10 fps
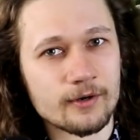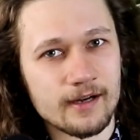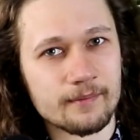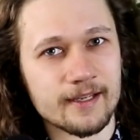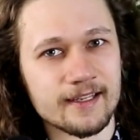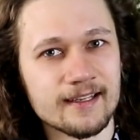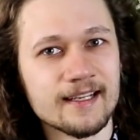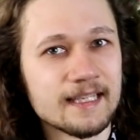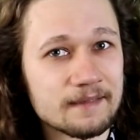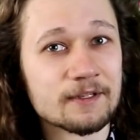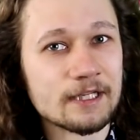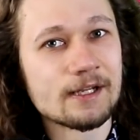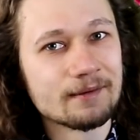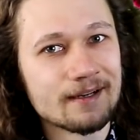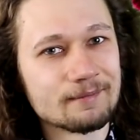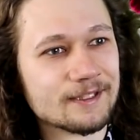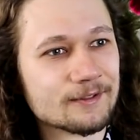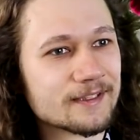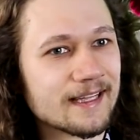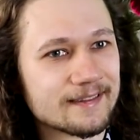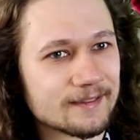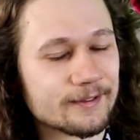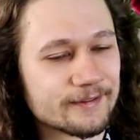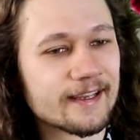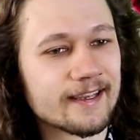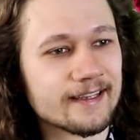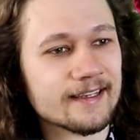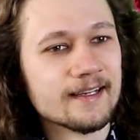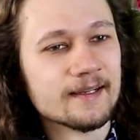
programming, even though I've been doing that the whole day.